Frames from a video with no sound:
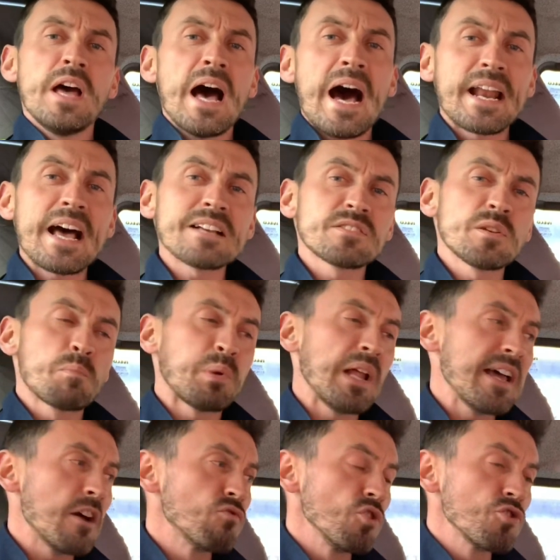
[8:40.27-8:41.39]
and as the
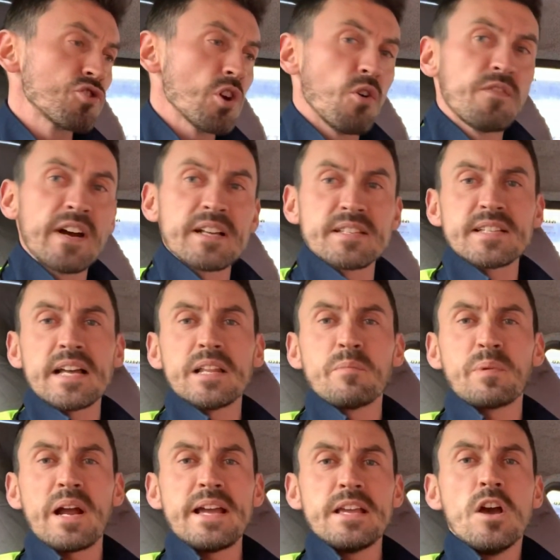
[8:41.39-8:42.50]
player runs over to
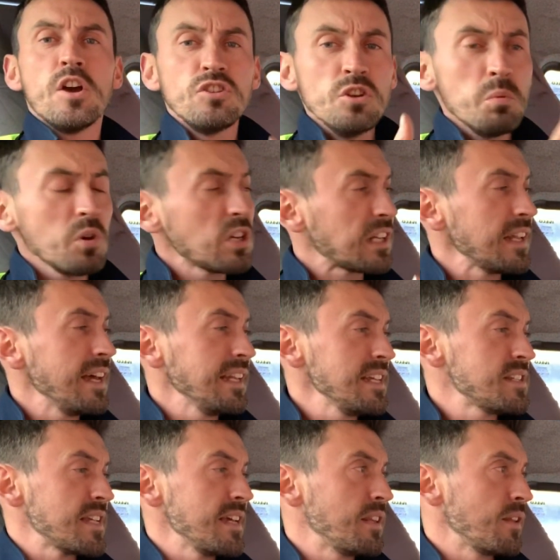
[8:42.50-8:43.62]
celebrate, you will clearly
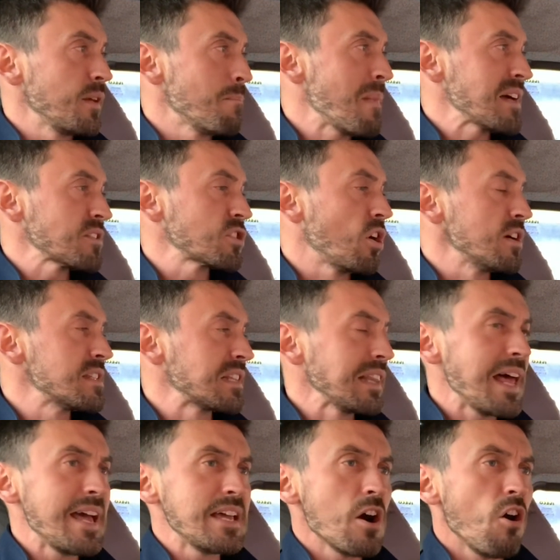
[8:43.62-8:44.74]
see that the mascot is
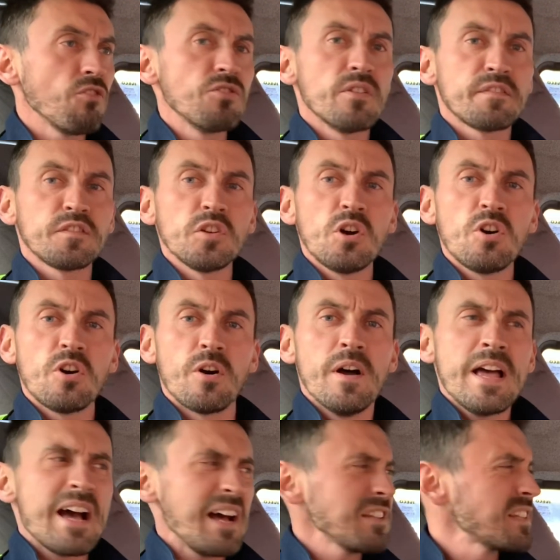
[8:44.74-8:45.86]
laid on the floor.
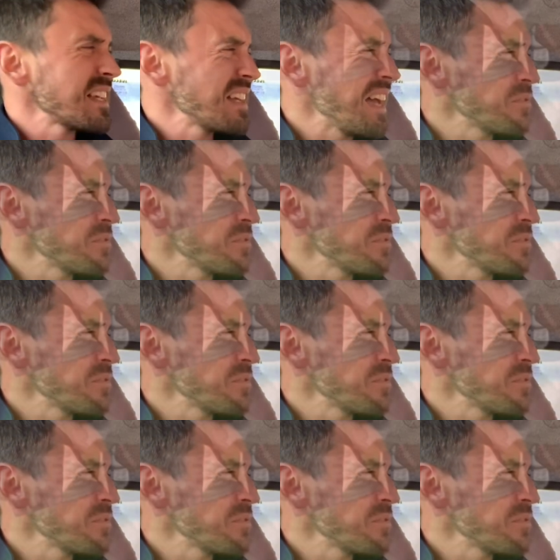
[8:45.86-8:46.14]
It's, I